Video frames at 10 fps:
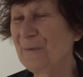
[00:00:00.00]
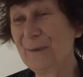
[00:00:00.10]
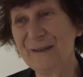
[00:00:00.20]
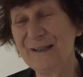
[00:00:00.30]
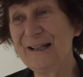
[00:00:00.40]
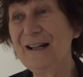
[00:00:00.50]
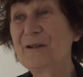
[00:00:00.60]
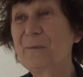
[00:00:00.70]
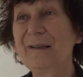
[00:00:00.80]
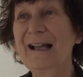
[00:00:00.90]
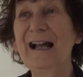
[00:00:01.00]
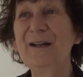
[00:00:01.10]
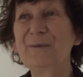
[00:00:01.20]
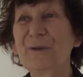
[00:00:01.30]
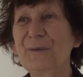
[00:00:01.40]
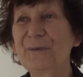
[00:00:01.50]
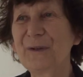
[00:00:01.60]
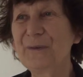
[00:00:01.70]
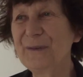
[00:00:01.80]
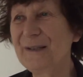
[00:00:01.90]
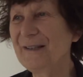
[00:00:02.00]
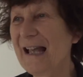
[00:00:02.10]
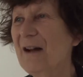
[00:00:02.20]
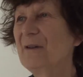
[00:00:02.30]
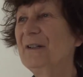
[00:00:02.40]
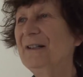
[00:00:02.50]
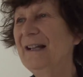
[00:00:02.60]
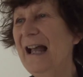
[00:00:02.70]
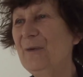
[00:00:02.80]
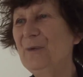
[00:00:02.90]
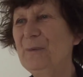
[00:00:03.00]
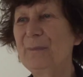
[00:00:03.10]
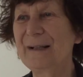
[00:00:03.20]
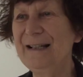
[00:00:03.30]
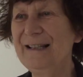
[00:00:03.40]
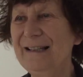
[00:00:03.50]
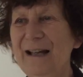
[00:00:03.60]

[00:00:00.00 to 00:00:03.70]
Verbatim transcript: with the terrible life of, of this heroine, Effi Briest.